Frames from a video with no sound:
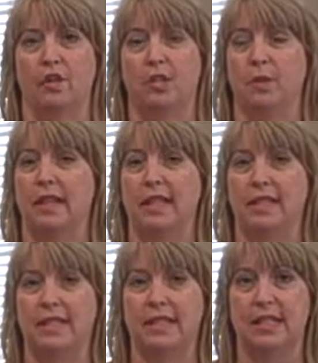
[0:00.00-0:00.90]
She would
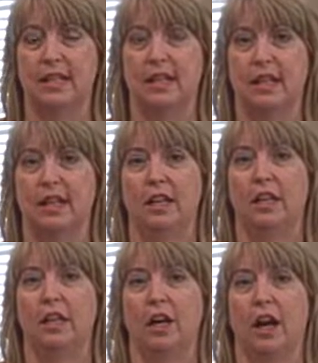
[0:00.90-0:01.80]
get dizzy.
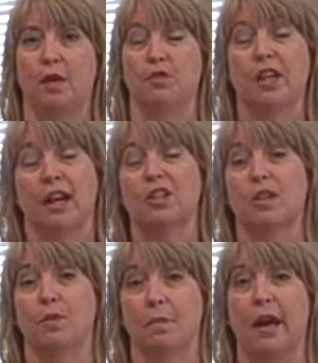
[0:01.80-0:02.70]
She
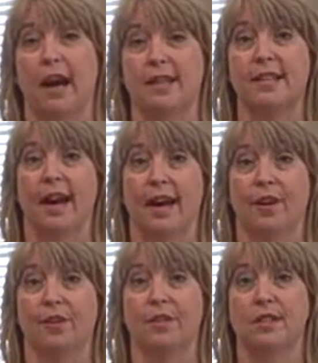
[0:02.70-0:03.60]
actually would pass
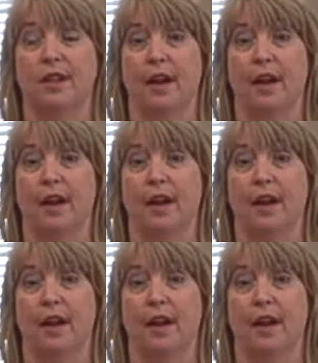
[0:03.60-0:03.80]
out.